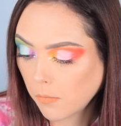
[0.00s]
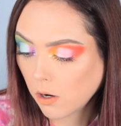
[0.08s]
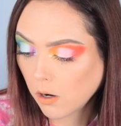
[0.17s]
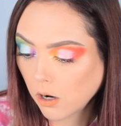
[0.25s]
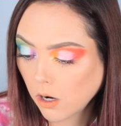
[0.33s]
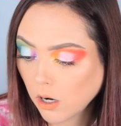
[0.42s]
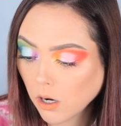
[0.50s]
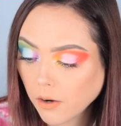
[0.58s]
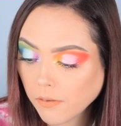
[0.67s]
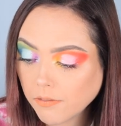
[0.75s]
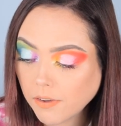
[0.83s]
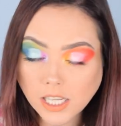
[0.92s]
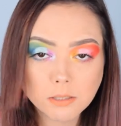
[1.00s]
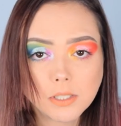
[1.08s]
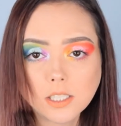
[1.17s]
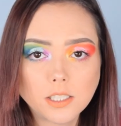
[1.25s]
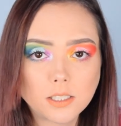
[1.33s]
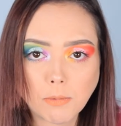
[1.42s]
Her face
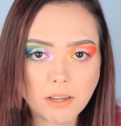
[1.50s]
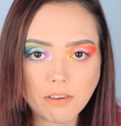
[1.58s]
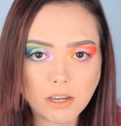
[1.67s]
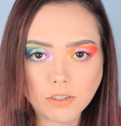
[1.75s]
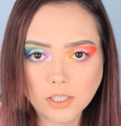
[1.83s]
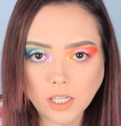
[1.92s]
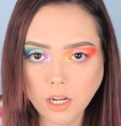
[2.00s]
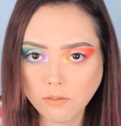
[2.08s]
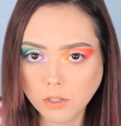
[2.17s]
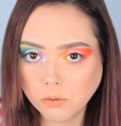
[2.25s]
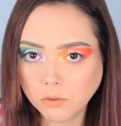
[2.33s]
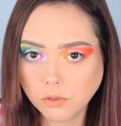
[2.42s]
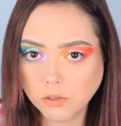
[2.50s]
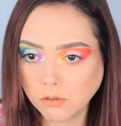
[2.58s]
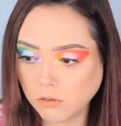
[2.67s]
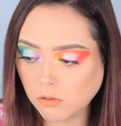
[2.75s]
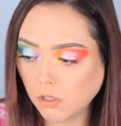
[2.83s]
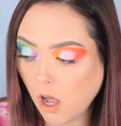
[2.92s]
mist is my favorite that I've used
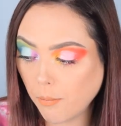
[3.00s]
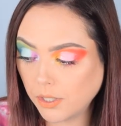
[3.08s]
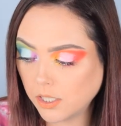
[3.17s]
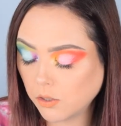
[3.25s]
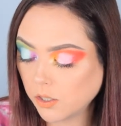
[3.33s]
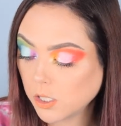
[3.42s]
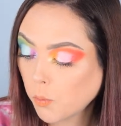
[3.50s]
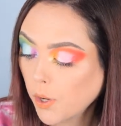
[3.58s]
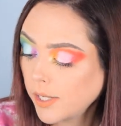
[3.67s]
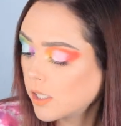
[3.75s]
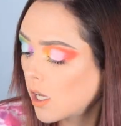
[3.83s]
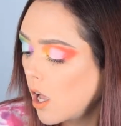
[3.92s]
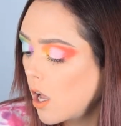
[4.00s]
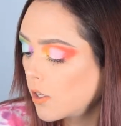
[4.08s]
up until this point.